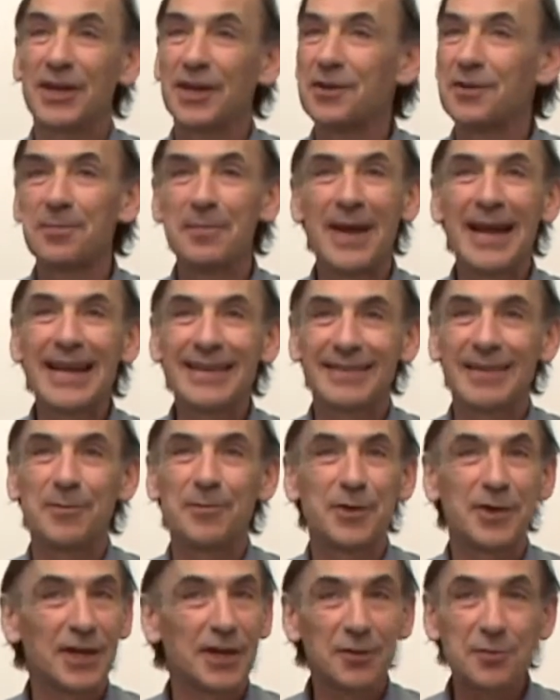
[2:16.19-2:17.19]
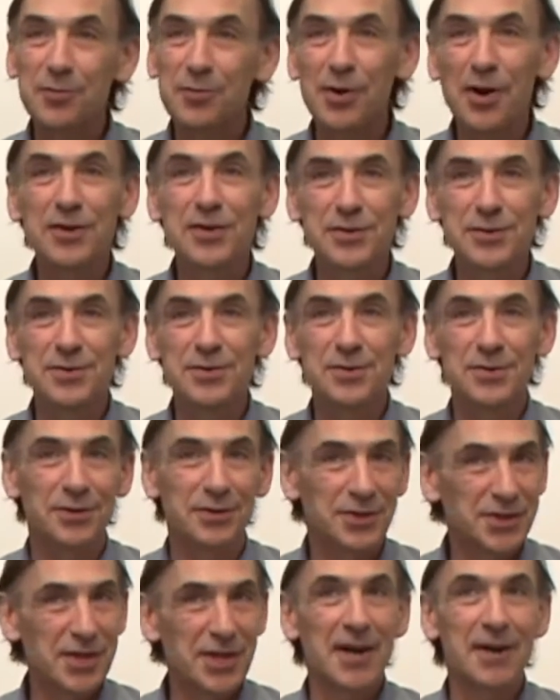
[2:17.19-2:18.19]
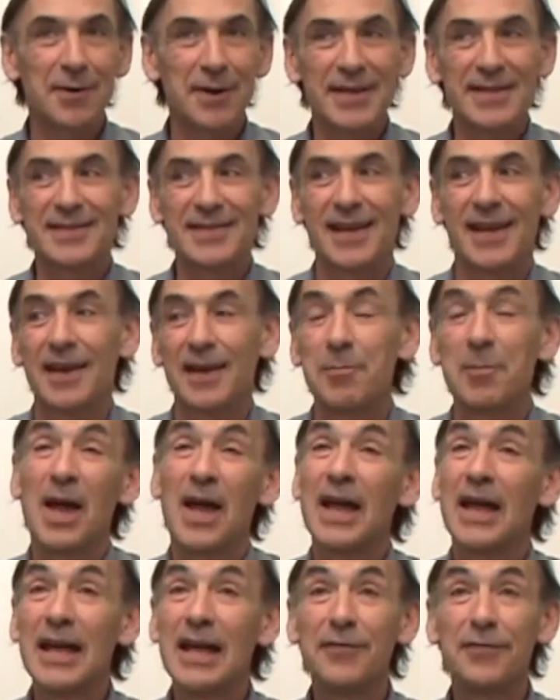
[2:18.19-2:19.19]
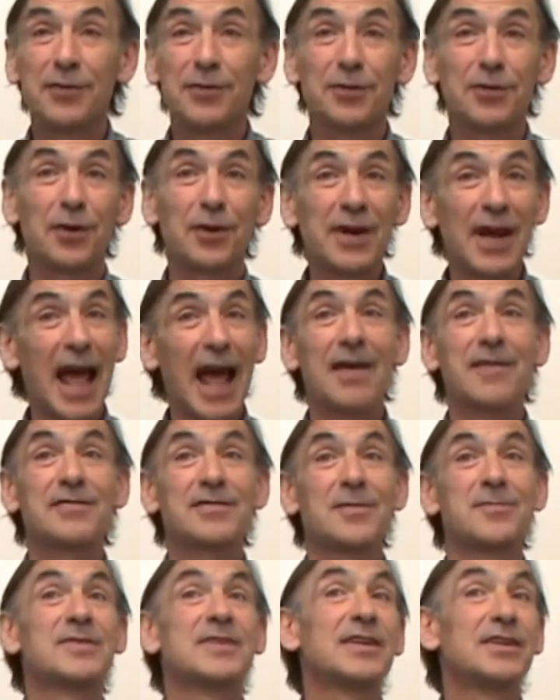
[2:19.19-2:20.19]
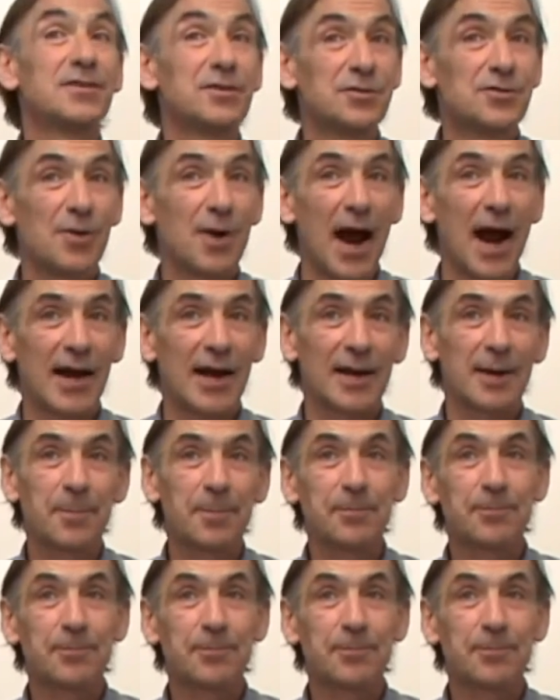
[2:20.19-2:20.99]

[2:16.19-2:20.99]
you cannot make them, you cannot produce or generate them if you don't have something to track.